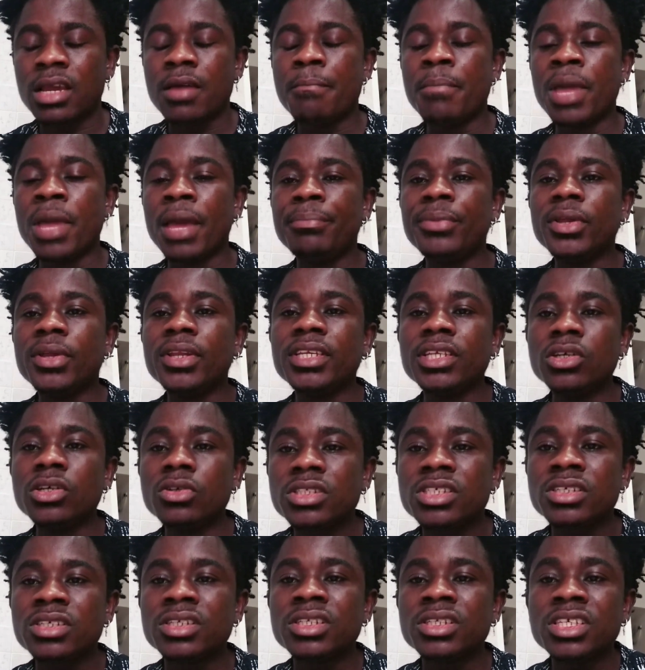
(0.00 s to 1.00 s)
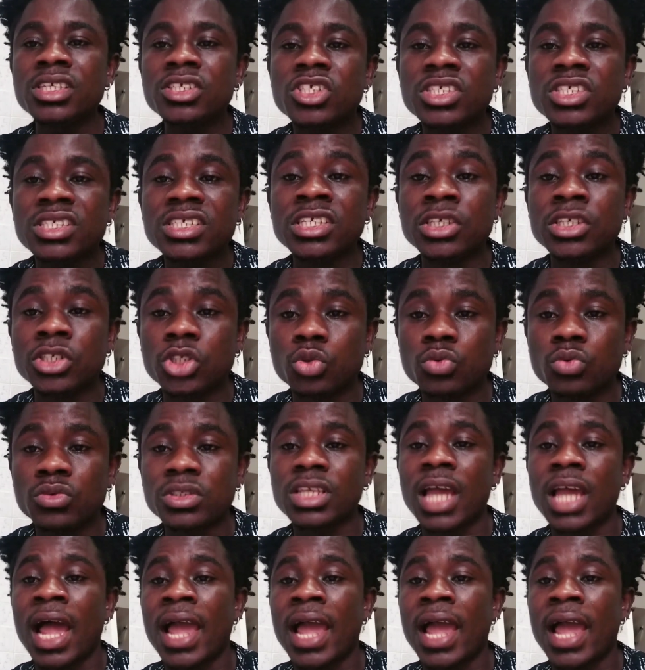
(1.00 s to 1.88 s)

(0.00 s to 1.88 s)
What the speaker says: maybe due to these issues,